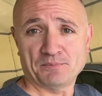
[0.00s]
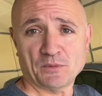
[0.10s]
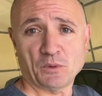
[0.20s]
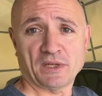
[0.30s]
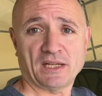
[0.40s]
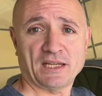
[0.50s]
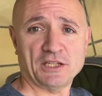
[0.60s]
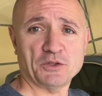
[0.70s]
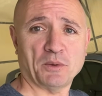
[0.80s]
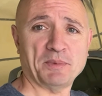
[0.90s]
We're gonna get
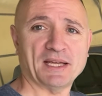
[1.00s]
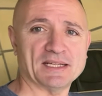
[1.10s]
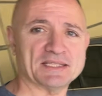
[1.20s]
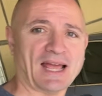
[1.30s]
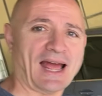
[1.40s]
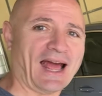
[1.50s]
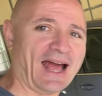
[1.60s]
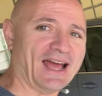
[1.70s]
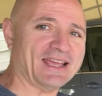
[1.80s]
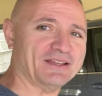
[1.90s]
into it because
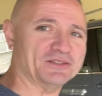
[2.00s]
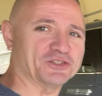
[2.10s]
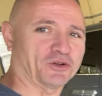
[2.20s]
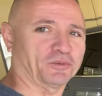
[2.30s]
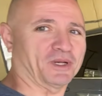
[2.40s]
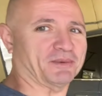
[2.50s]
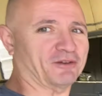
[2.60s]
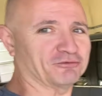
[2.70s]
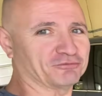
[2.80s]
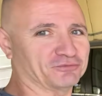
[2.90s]
during one of my
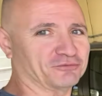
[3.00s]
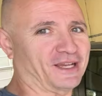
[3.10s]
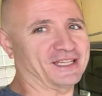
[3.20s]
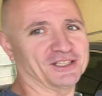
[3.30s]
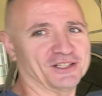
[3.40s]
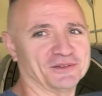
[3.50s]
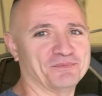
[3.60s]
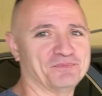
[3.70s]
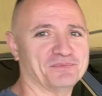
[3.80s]
regular,